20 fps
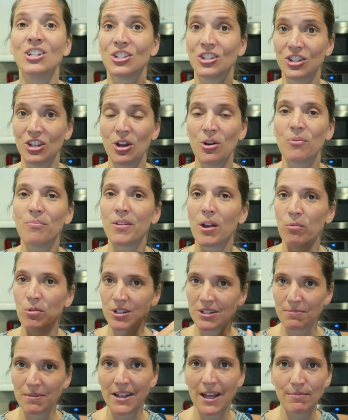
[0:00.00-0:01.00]
so I
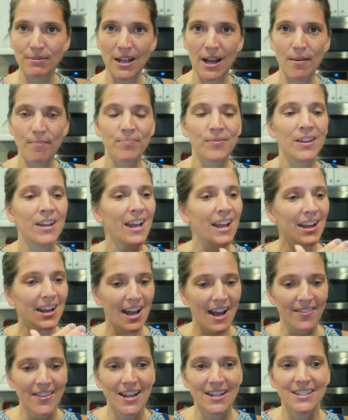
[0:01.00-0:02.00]
worked on my laptop,
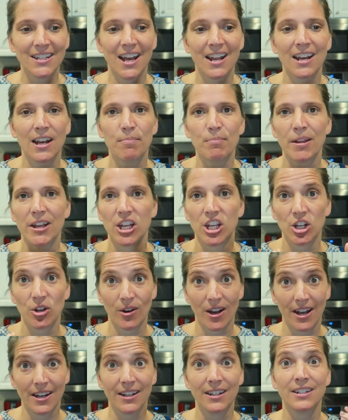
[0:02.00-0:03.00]
got that done, and I'm like, you
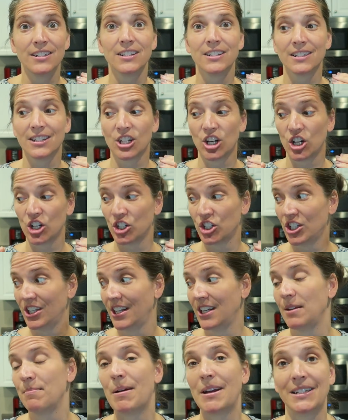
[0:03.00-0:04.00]
know, I need to start
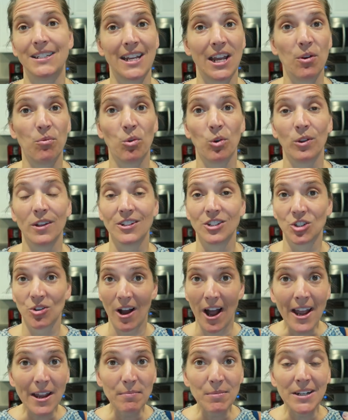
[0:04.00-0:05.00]
getting my day rolling. So
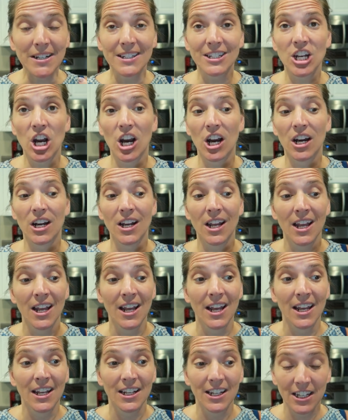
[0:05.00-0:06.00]
I'm gonna start
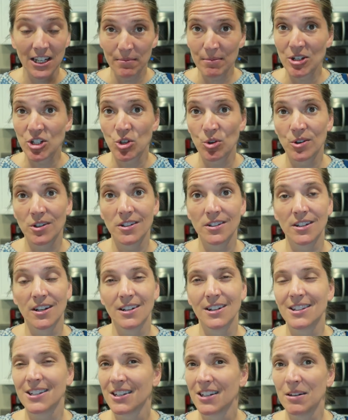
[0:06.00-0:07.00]
getting my chores
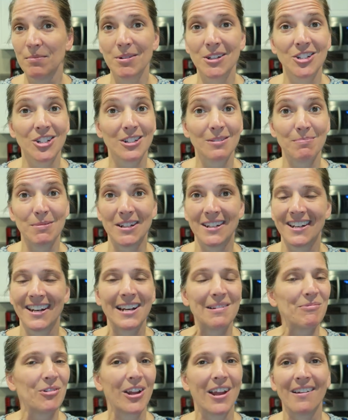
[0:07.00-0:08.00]
done, it's gonna be just me today.
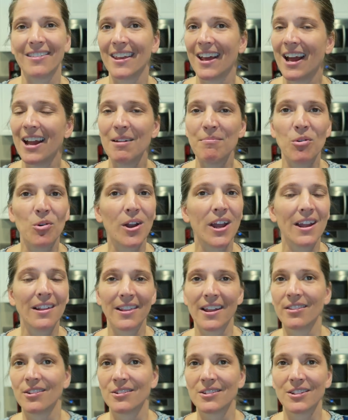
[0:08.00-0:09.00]
I'm okay with that. I'm okay
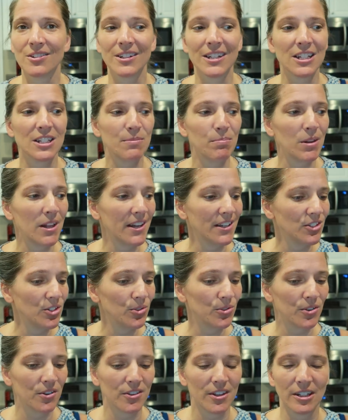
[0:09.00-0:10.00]
letting those little kids play,
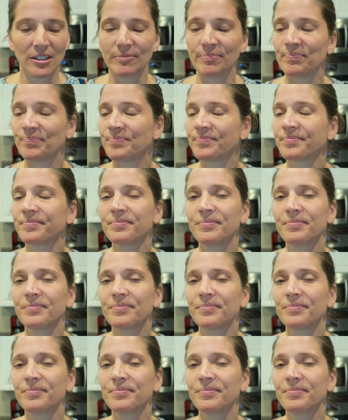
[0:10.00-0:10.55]
do their thing.